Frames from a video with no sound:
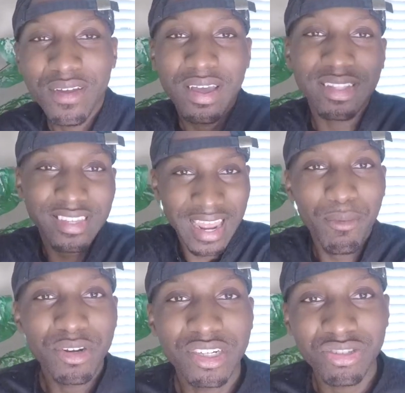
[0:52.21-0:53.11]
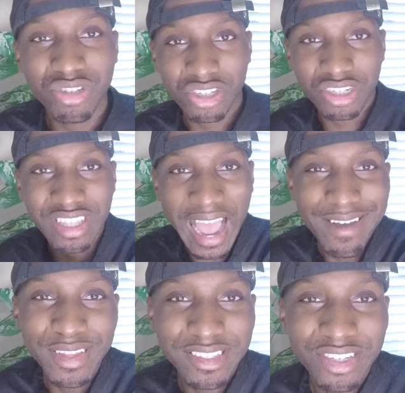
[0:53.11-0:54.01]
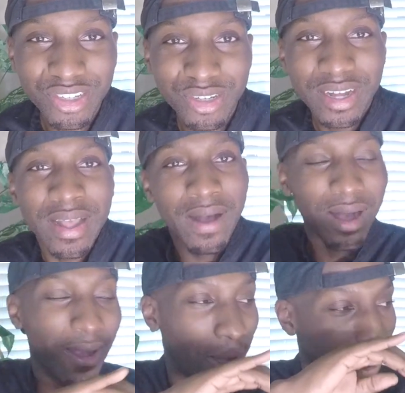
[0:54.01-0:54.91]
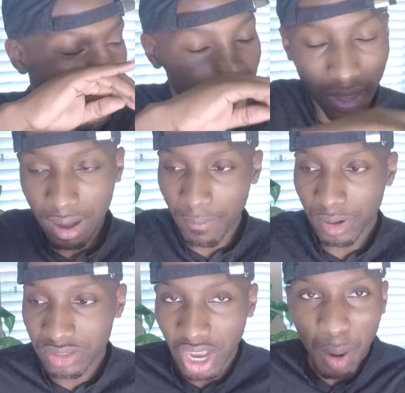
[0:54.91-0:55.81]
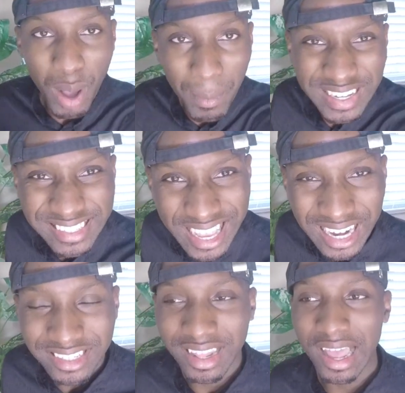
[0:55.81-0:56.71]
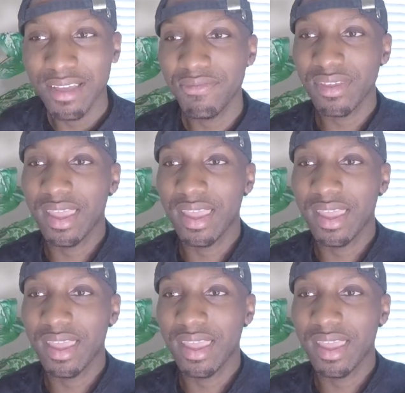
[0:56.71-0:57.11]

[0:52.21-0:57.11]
And today we're just gonna dive into we're gonna talk about my sex life,